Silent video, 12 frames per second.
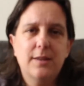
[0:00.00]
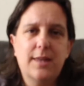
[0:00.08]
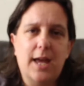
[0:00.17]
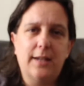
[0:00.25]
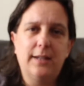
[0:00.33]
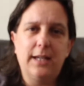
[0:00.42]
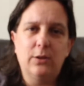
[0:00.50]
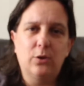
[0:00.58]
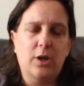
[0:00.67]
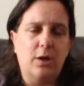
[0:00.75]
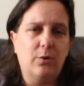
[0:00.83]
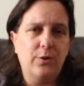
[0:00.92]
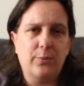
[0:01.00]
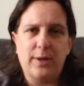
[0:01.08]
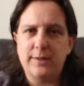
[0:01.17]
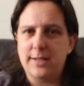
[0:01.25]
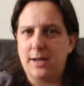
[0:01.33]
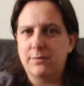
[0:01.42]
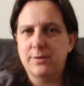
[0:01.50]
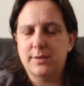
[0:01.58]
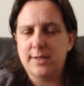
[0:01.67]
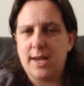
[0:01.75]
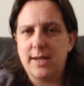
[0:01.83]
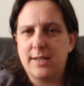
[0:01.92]
then it will go all the way down to
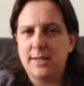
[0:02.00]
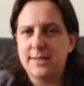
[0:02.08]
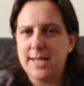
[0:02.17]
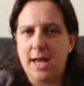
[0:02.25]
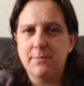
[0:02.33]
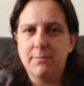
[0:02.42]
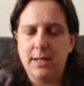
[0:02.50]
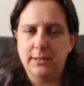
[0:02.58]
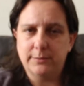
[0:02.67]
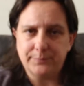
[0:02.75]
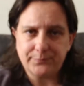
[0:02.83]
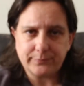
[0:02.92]
say 10mm,